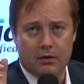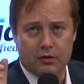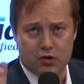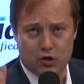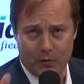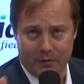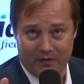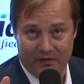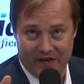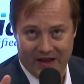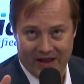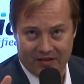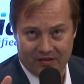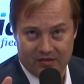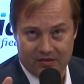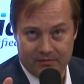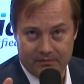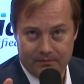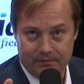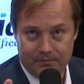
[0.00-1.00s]
Super
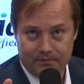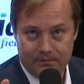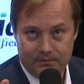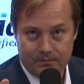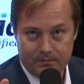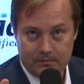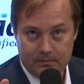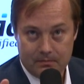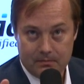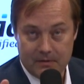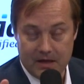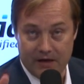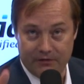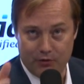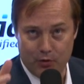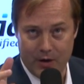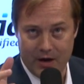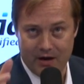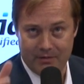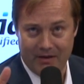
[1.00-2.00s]
fans, if
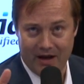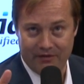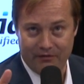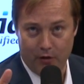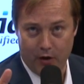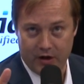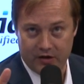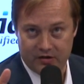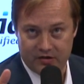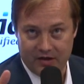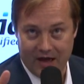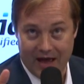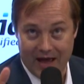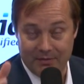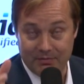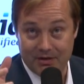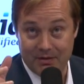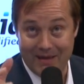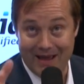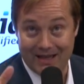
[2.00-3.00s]
you hear my voice, I
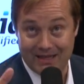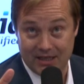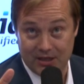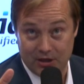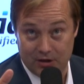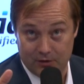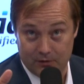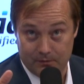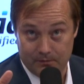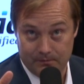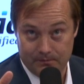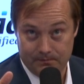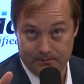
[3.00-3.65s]
am commanding you.